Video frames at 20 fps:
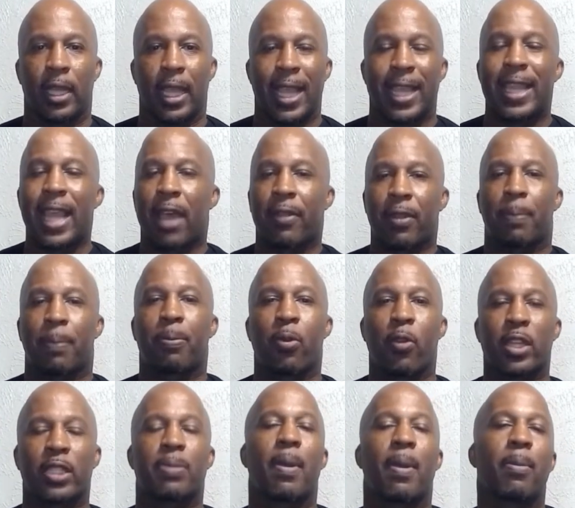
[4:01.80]
Now, the
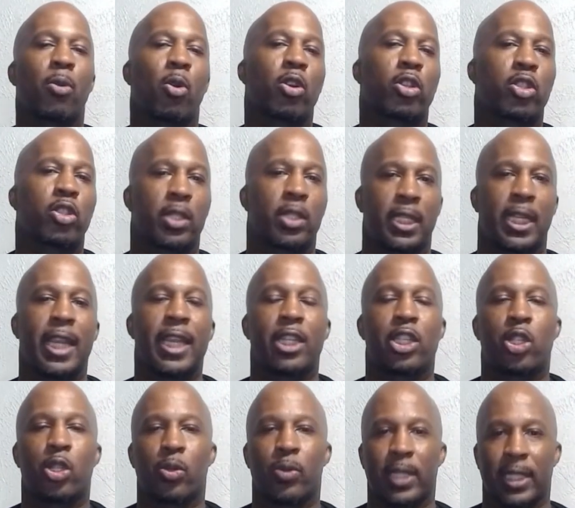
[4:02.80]
principle I'm going to teach
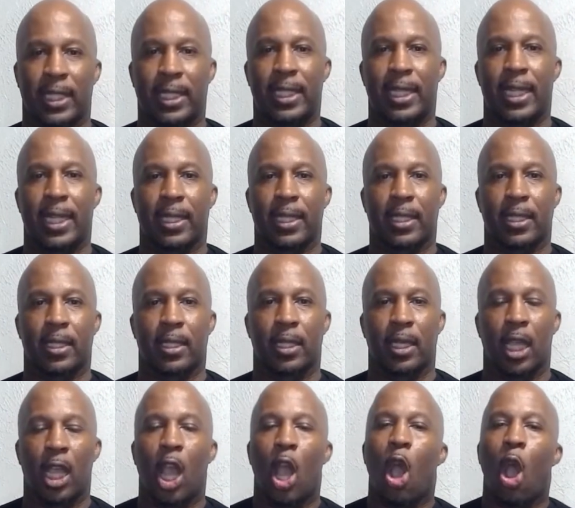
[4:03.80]
you is this:
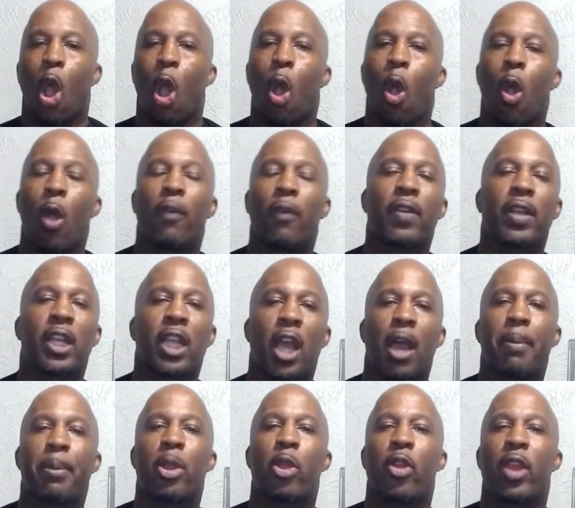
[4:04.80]

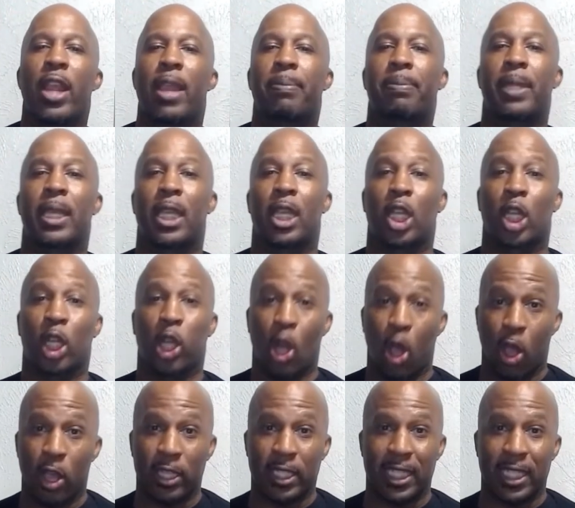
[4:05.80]
overcoming your empty
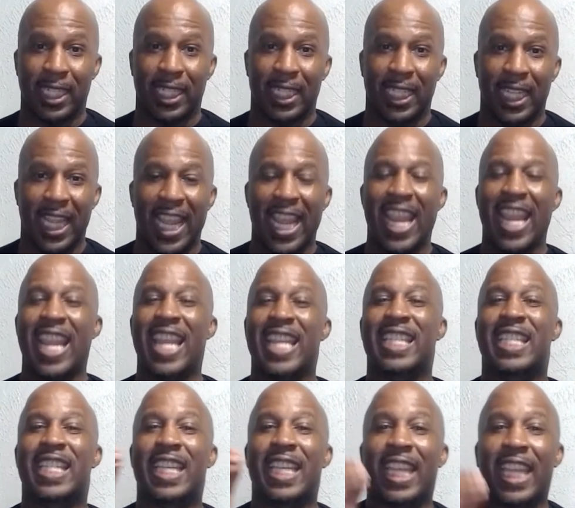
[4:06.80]
closet is
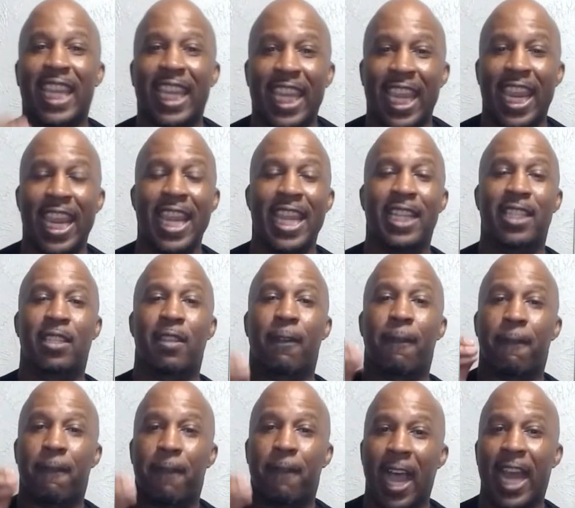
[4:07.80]
the key to
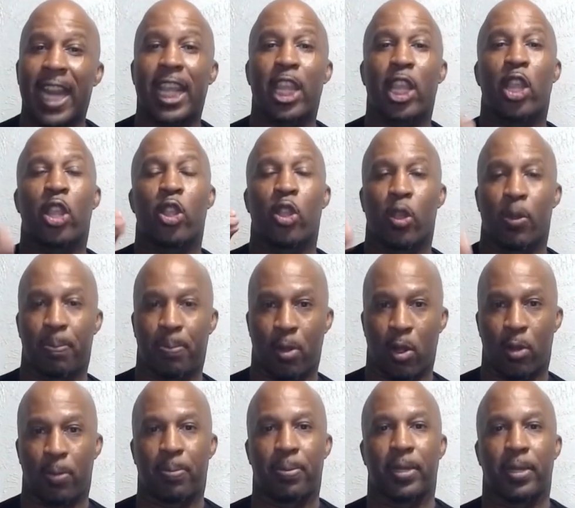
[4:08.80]
finding your
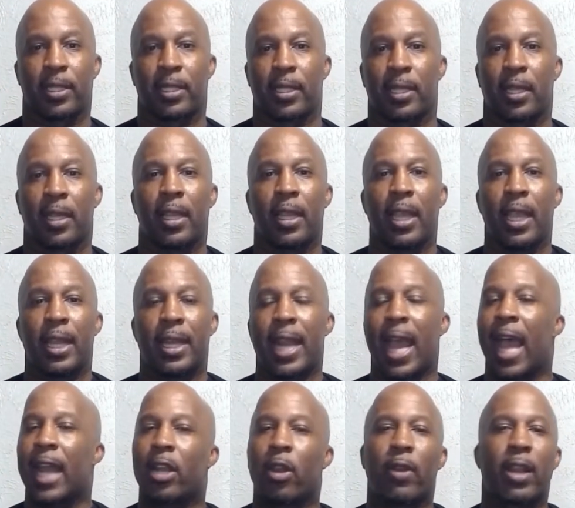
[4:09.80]
purpose.
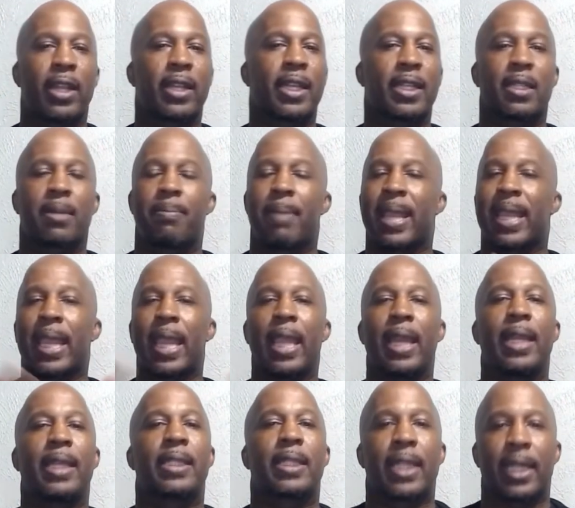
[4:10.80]
Now, I know that doesn't make
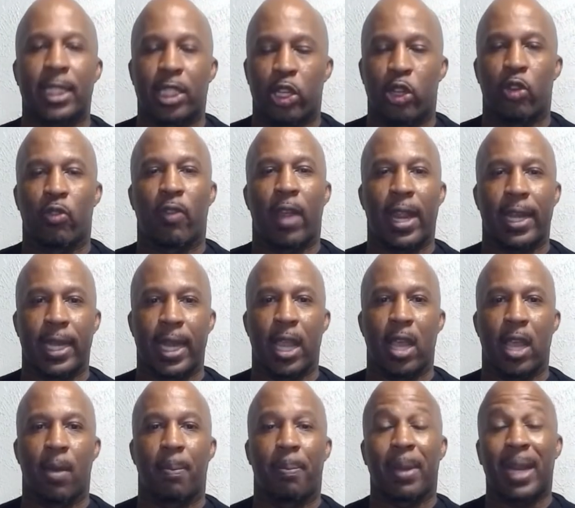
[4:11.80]
any sense to you right
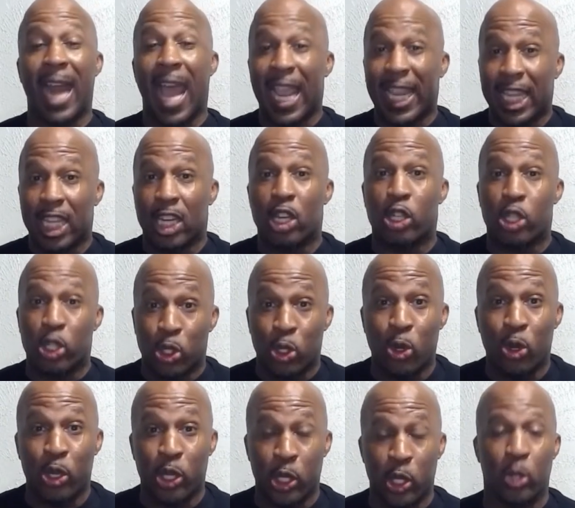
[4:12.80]
now, but I can
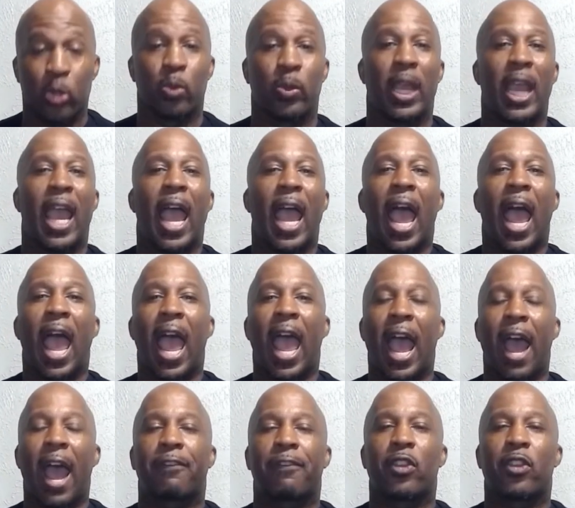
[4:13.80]
assure you,
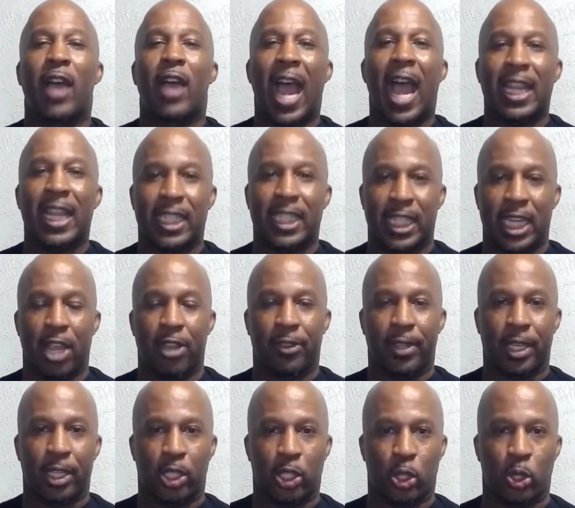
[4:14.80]
after I share
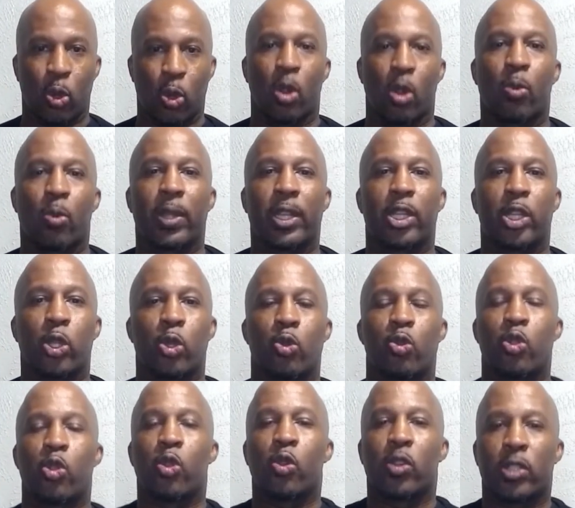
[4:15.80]
this story with you,
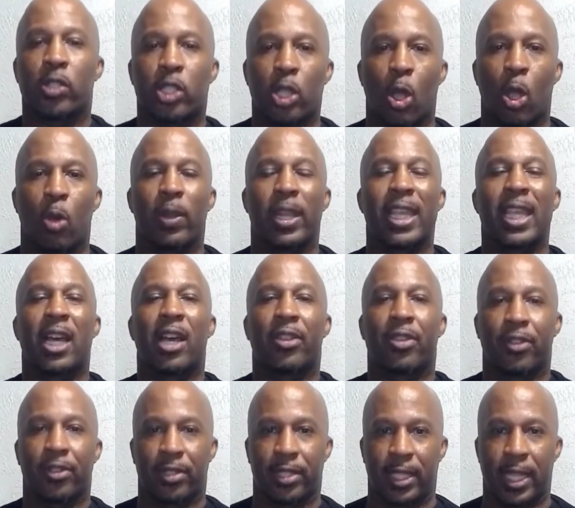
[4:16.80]
you will totally
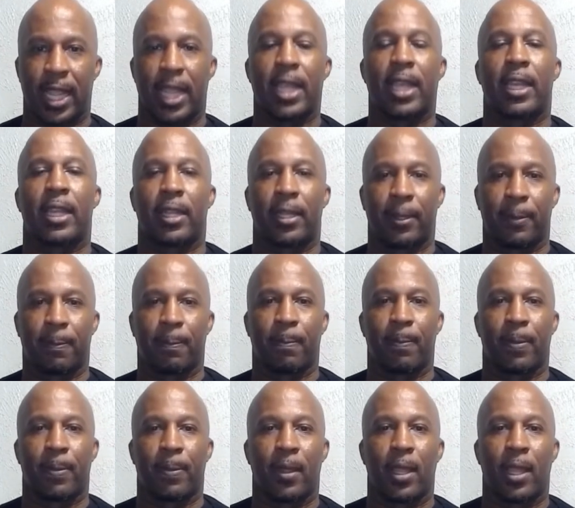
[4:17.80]
understand.
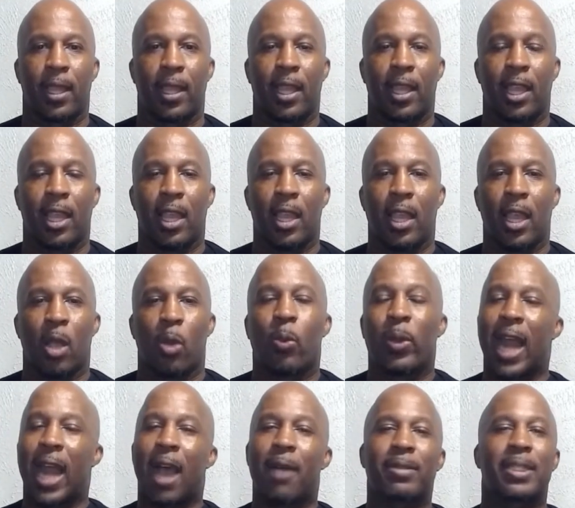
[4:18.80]

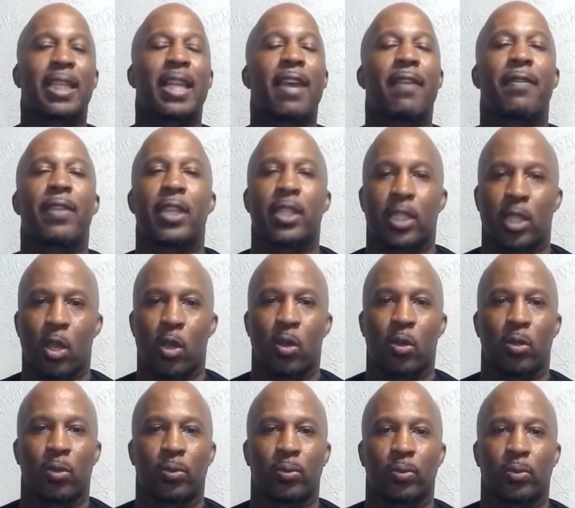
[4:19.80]
When I was 11 years
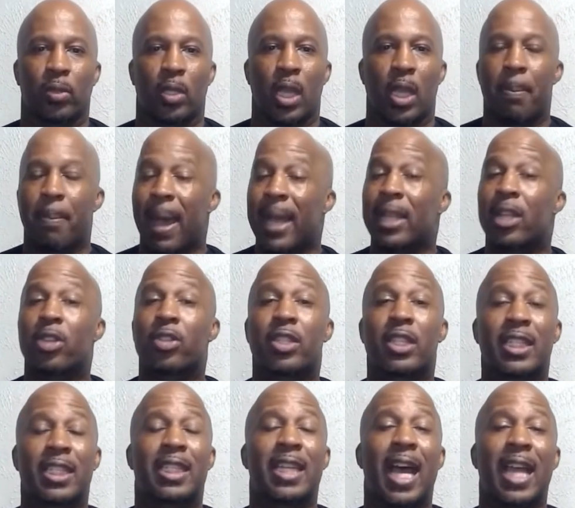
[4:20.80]
old, my little
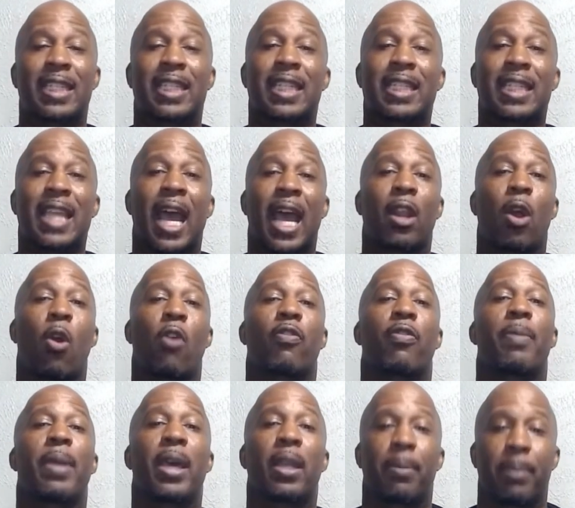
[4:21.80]
sister and I just got home
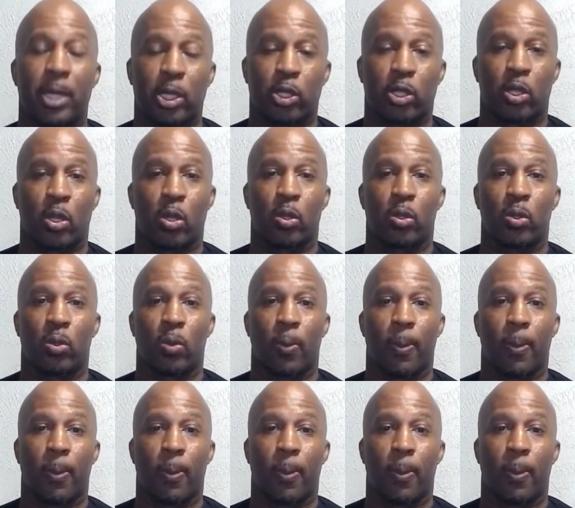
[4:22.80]
from elementary school.